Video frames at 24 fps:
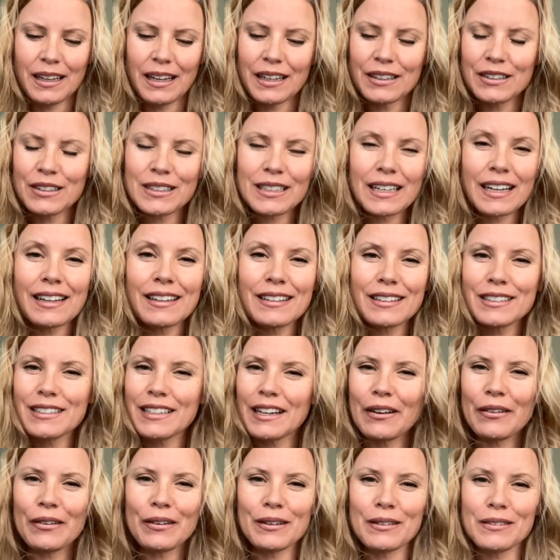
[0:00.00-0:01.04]
I just got out of the
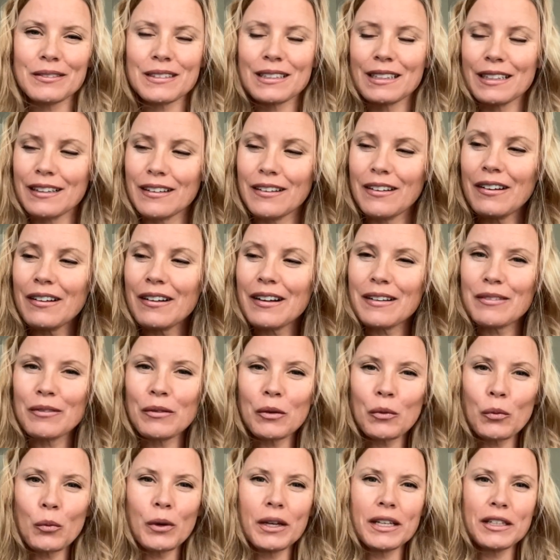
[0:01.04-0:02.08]
shower and was like, all right,
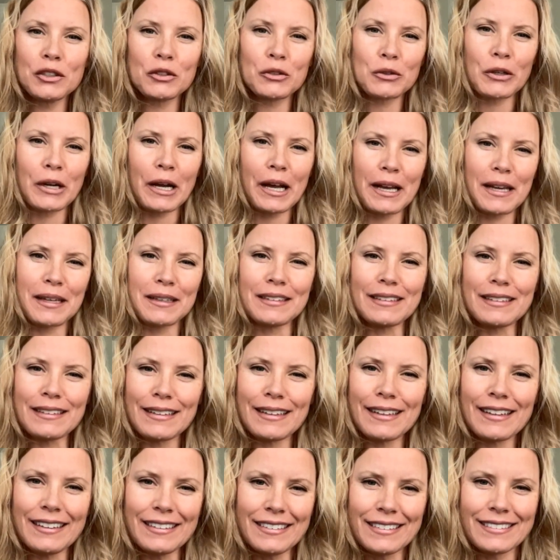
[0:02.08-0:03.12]
we're wind drying
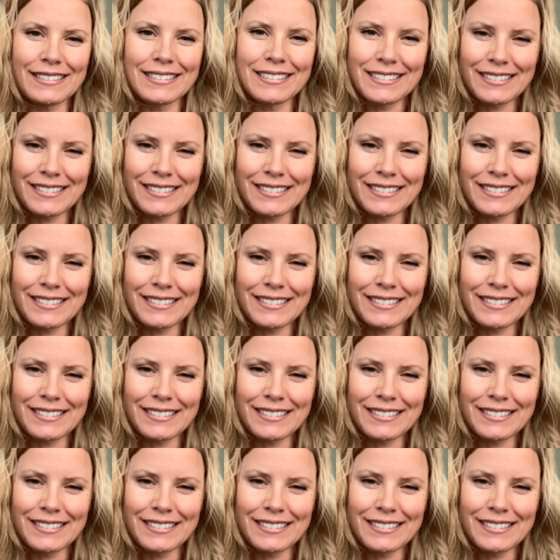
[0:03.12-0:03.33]
today.